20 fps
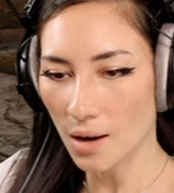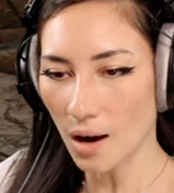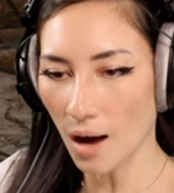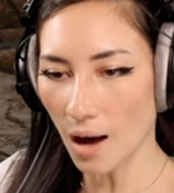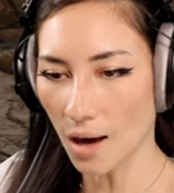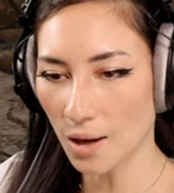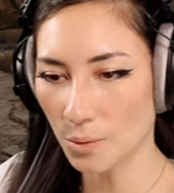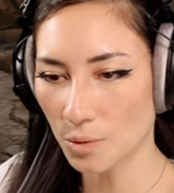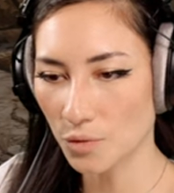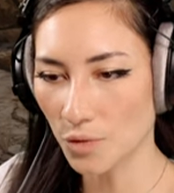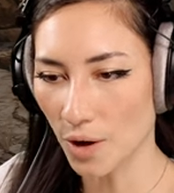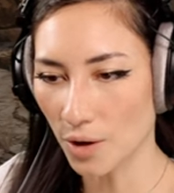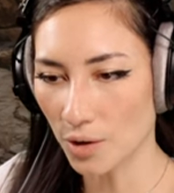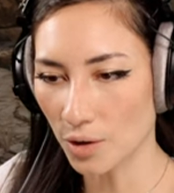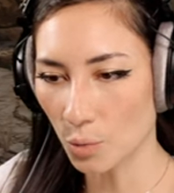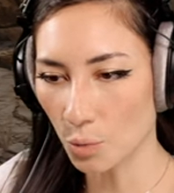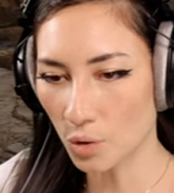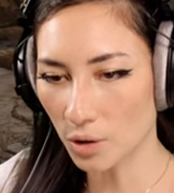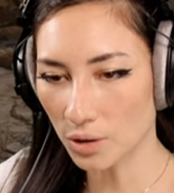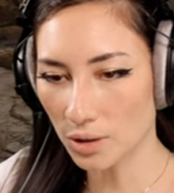Items found in the
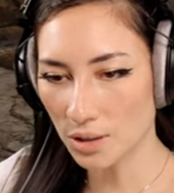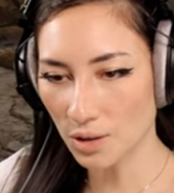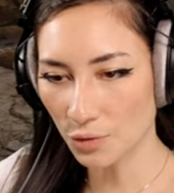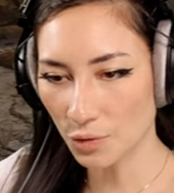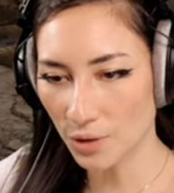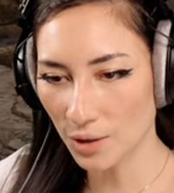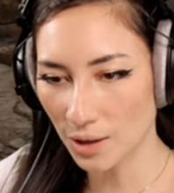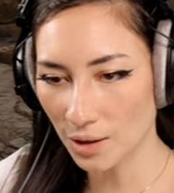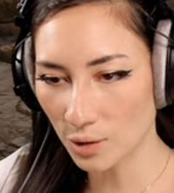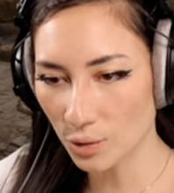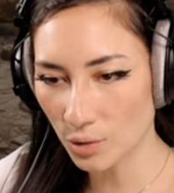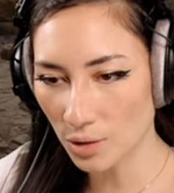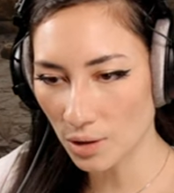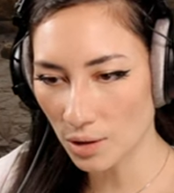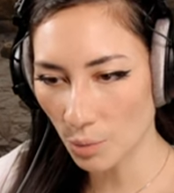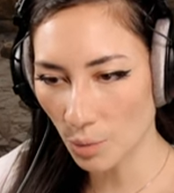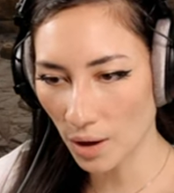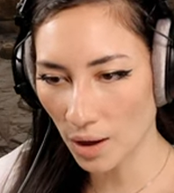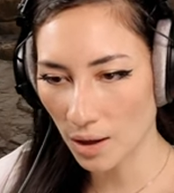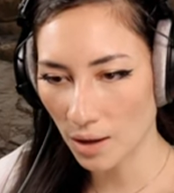world are different than loot in the
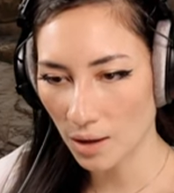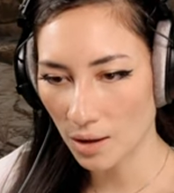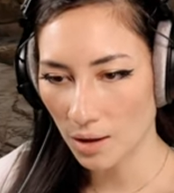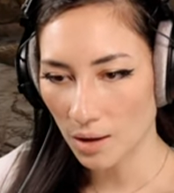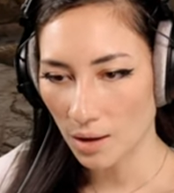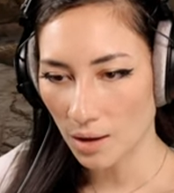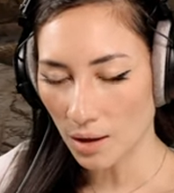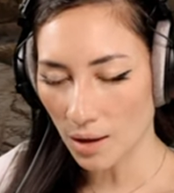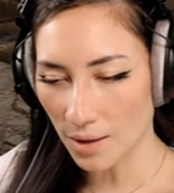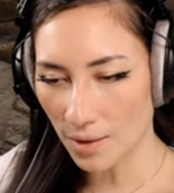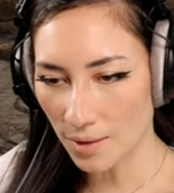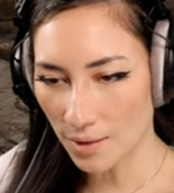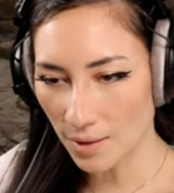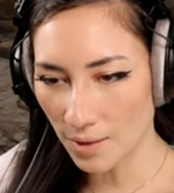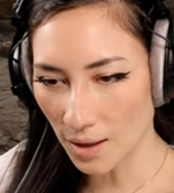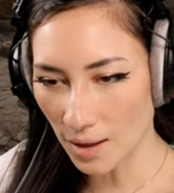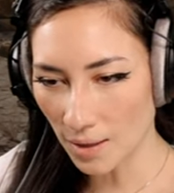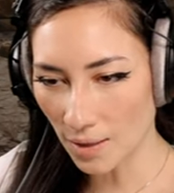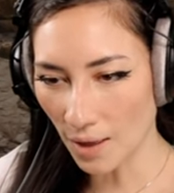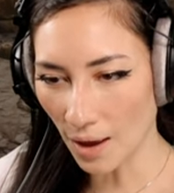way in,
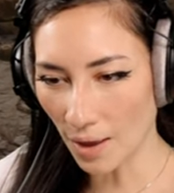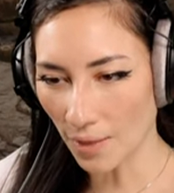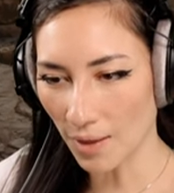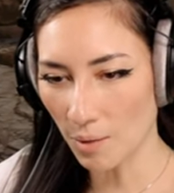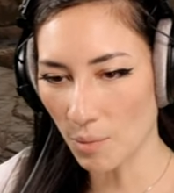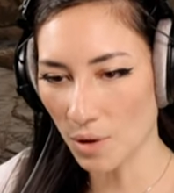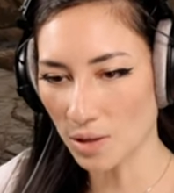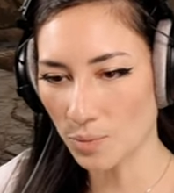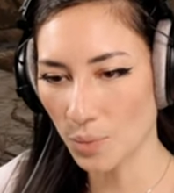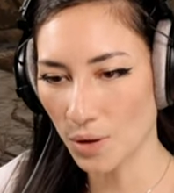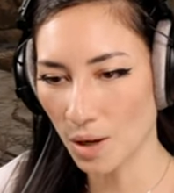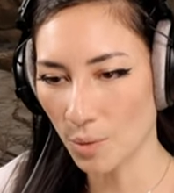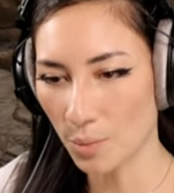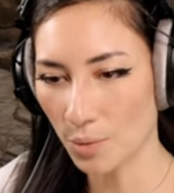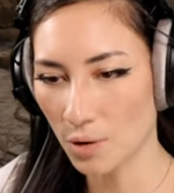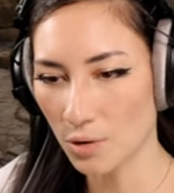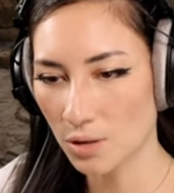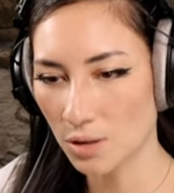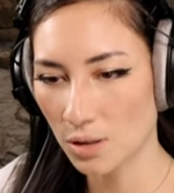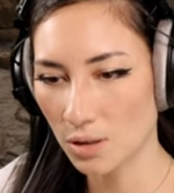in that they must be
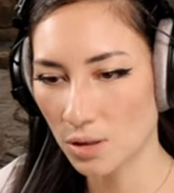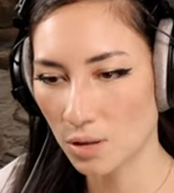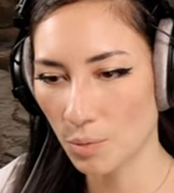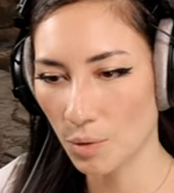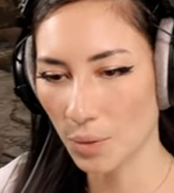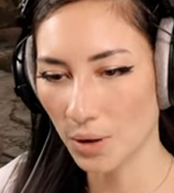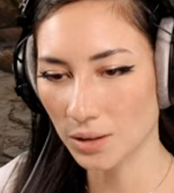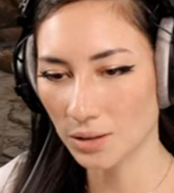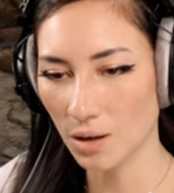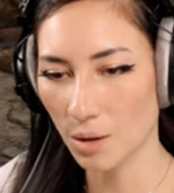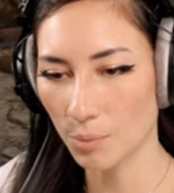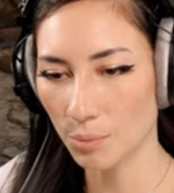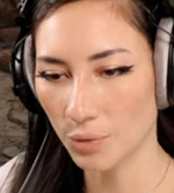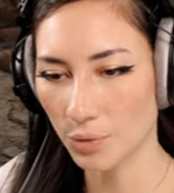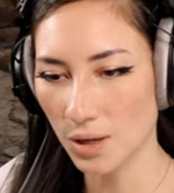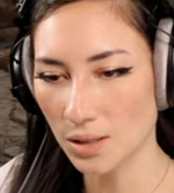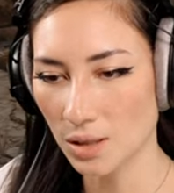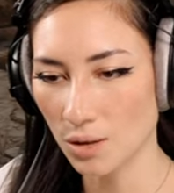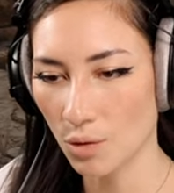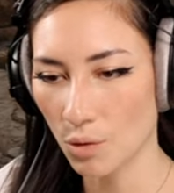approached to be picked up.
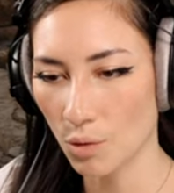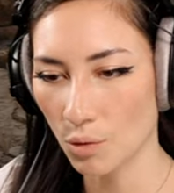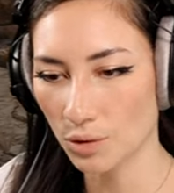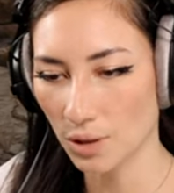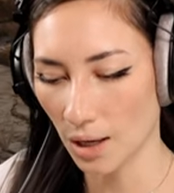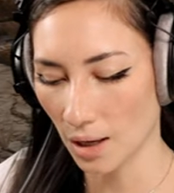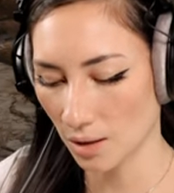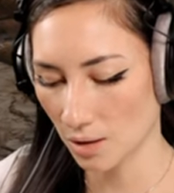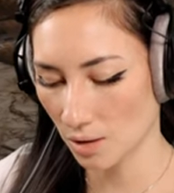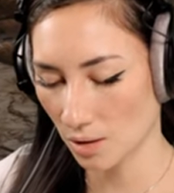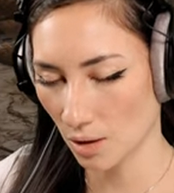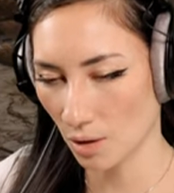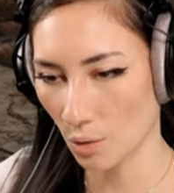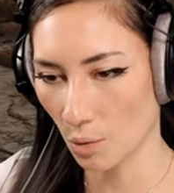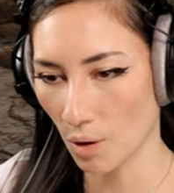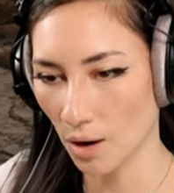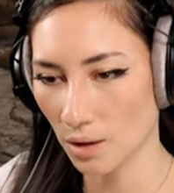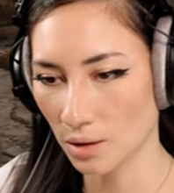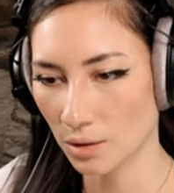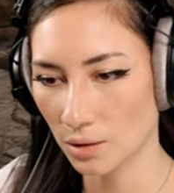Press and hold X.
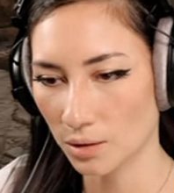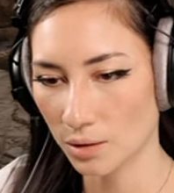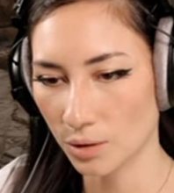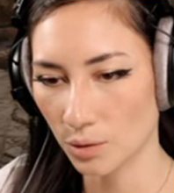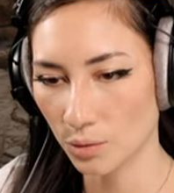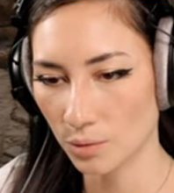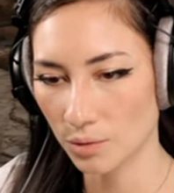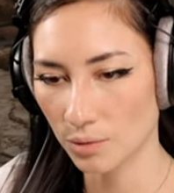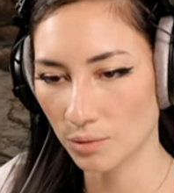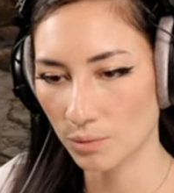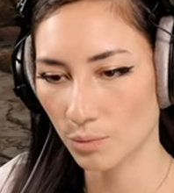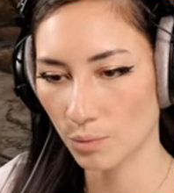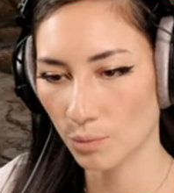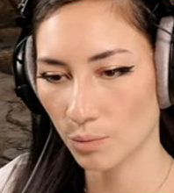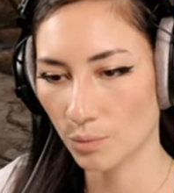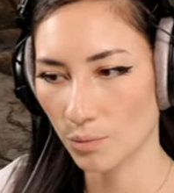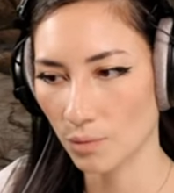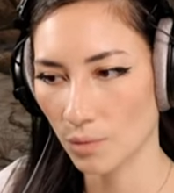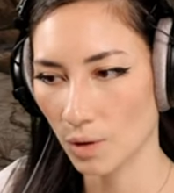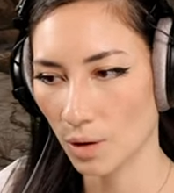Acquired loot.
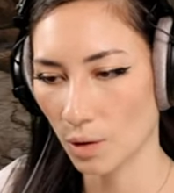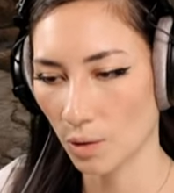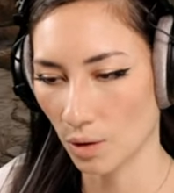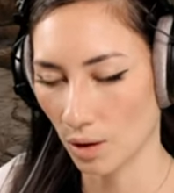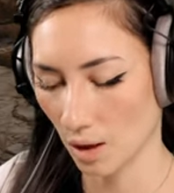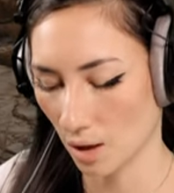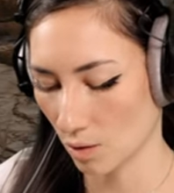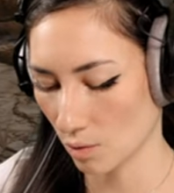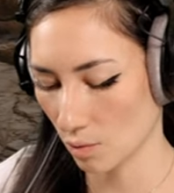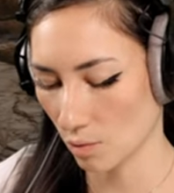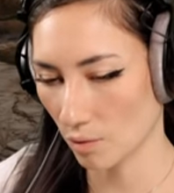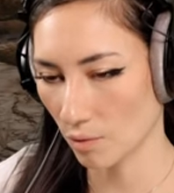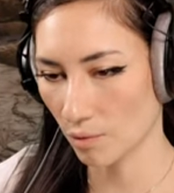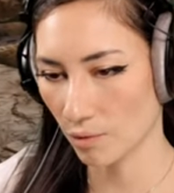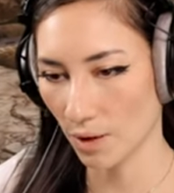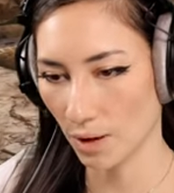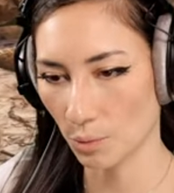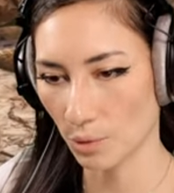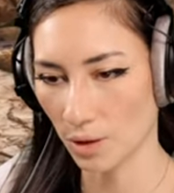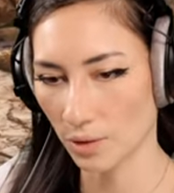Okay, cool.
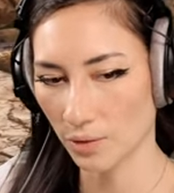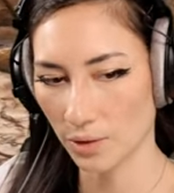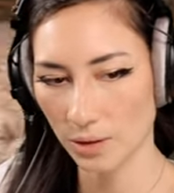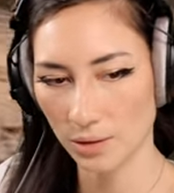Fine, whatever.